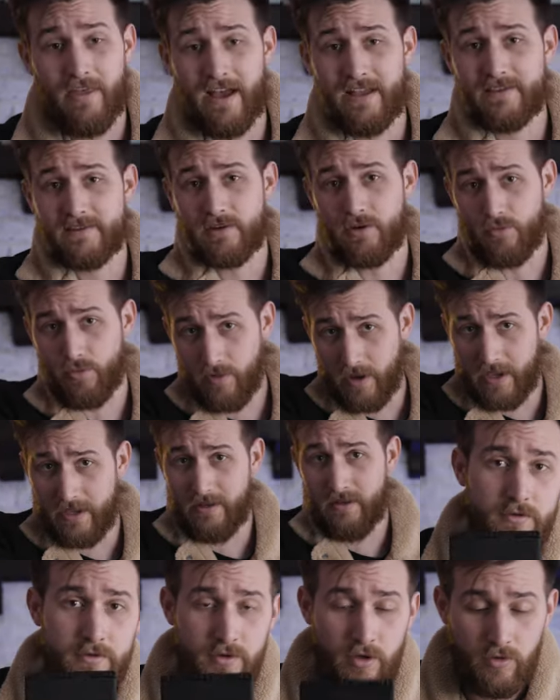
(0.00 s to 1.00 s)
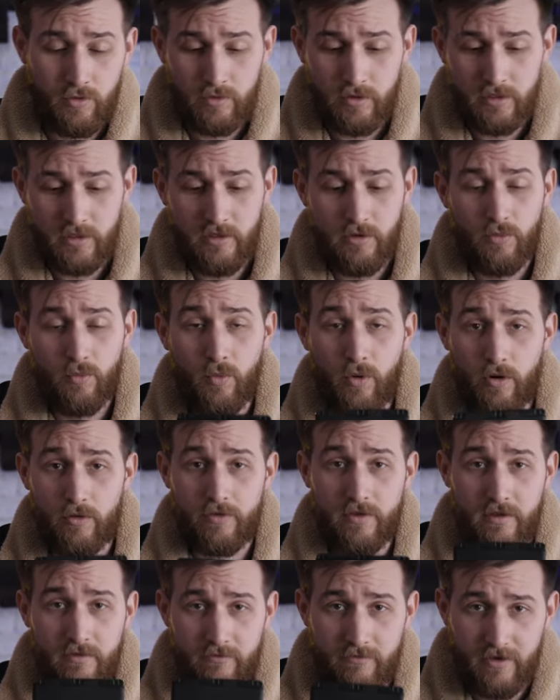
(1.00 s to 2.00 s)
that's great, totally
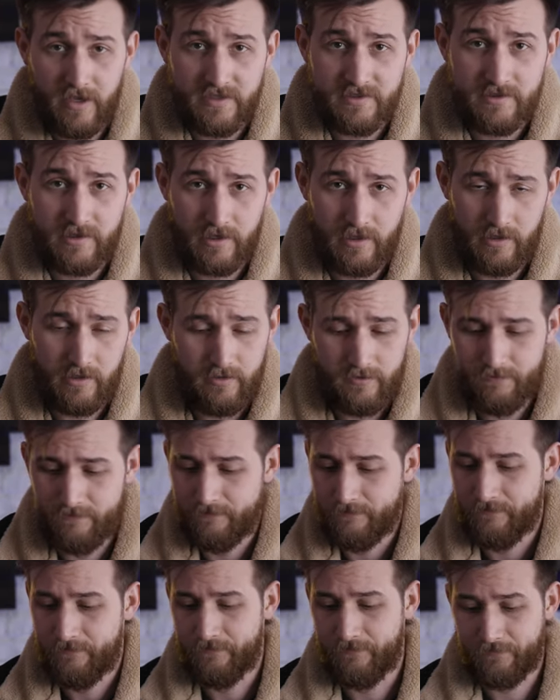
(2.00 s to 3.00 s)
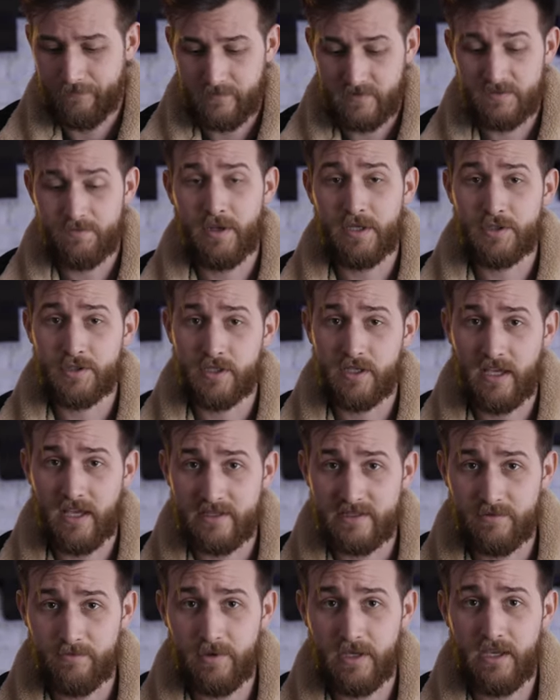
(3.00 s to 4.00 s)
worth investing in, especially
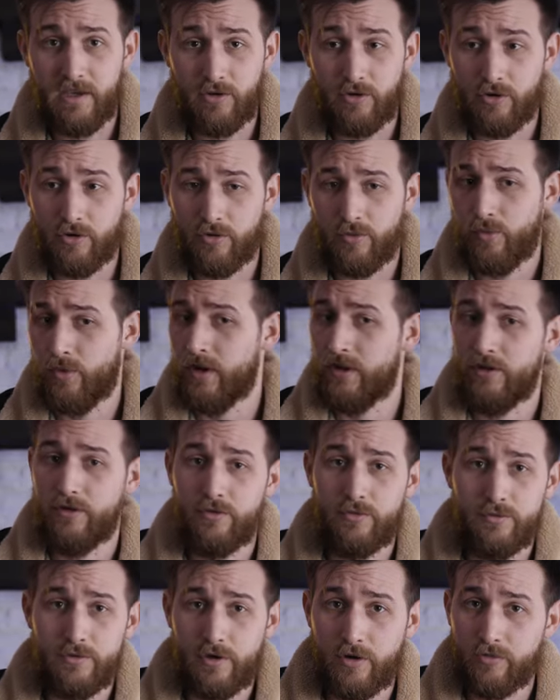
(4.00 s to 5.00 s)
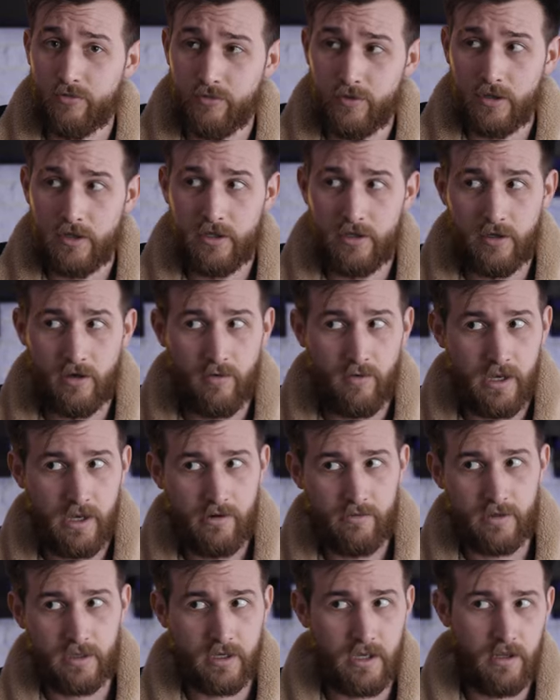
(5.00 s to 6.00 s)
as a beginner when you don't really know
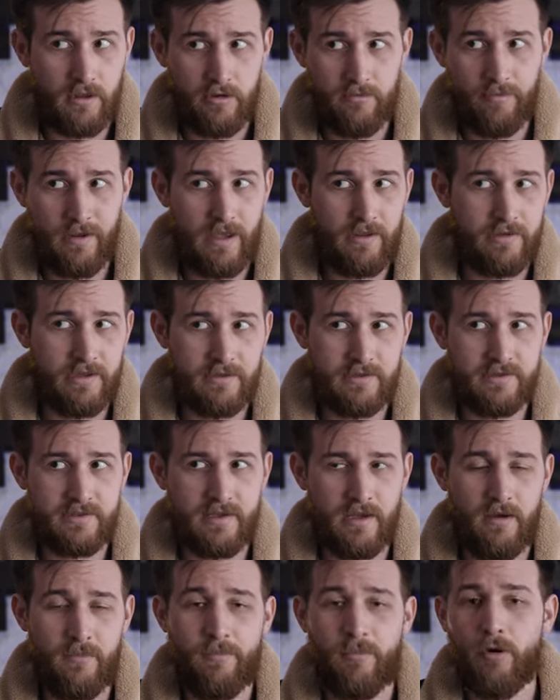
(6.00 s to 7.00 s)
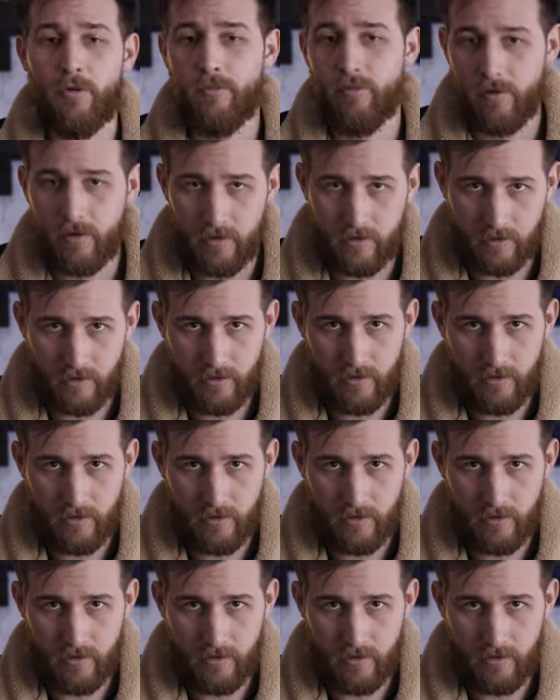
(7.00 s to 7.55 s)
how to color balance appropriately.